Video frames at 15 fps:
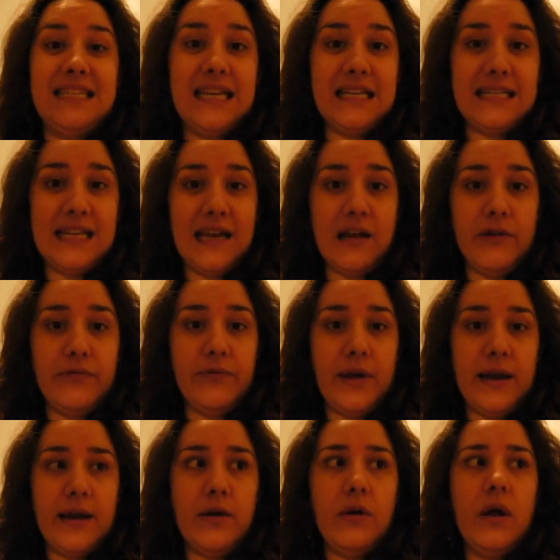taste like
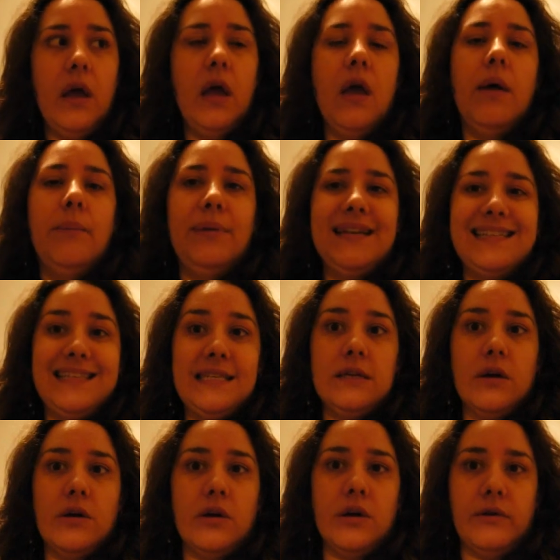Alfredo, but it's
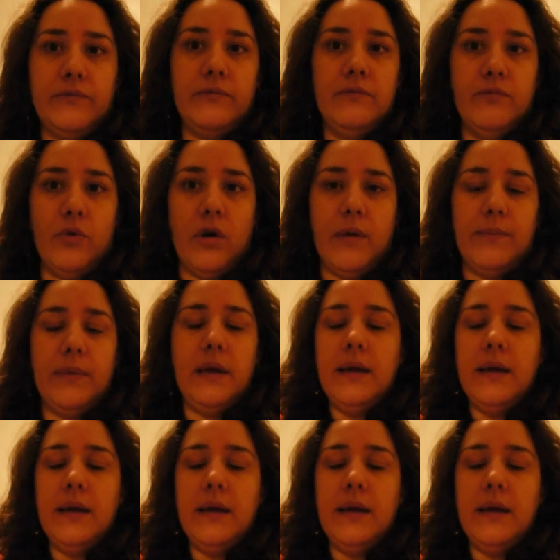still good warm.